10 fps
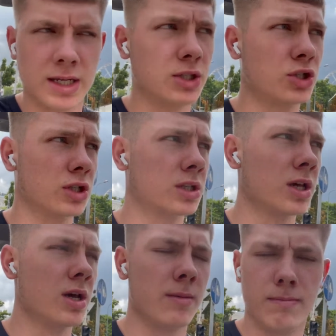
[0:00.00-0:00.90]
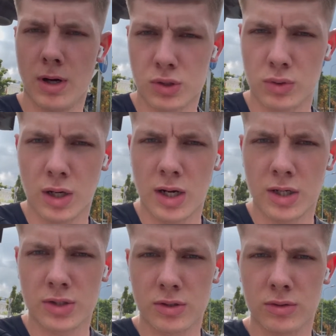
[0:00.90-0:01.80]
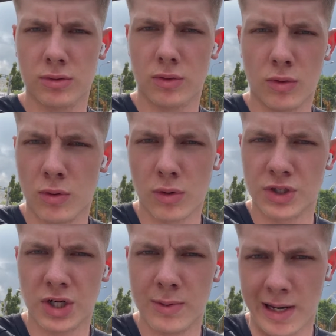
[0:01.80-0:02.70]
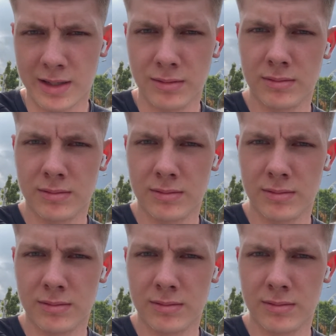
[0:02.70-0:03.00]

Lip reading: It's just muscle cars or a G-Wagon.